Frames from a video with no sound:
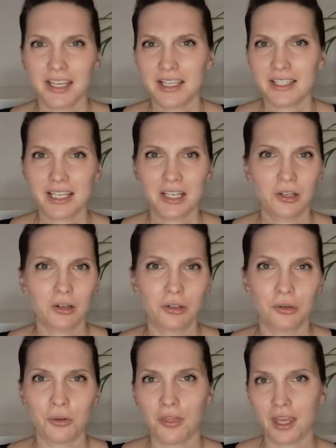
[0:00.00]
These can
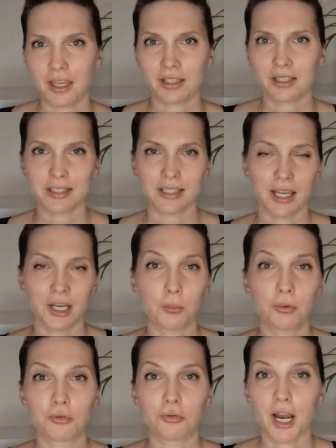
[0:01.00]
include things
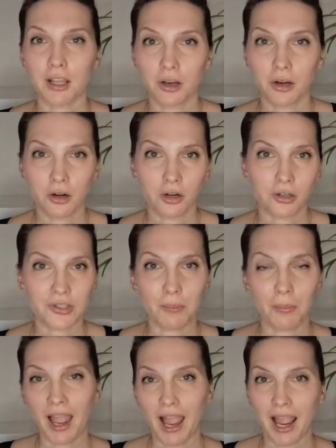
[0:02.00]
like
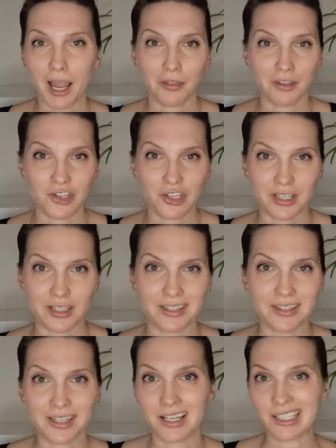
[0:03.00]
predators,
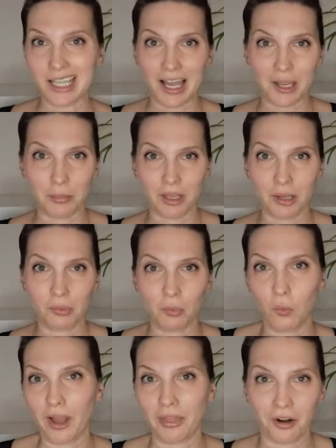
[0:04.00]
pathogens,
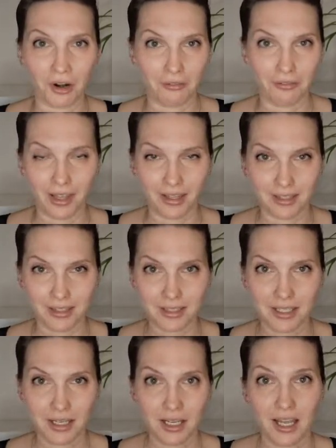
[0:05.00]
climate, weather
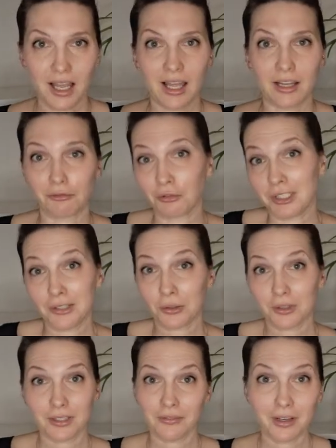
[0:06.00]
events,
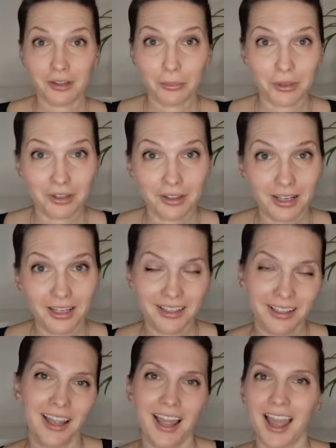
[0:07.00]
resource
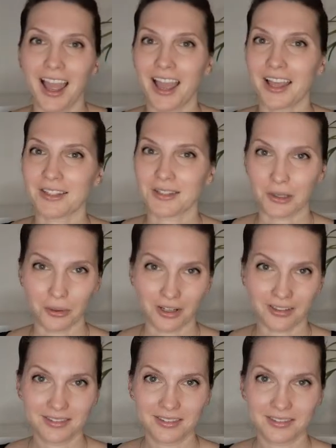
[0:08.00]
availability, and
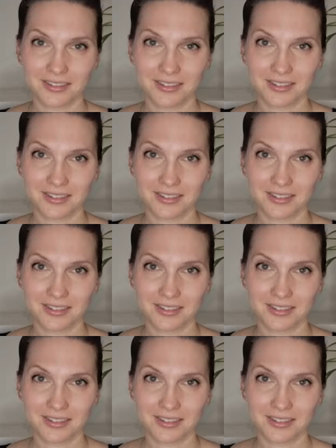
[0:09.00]
so on.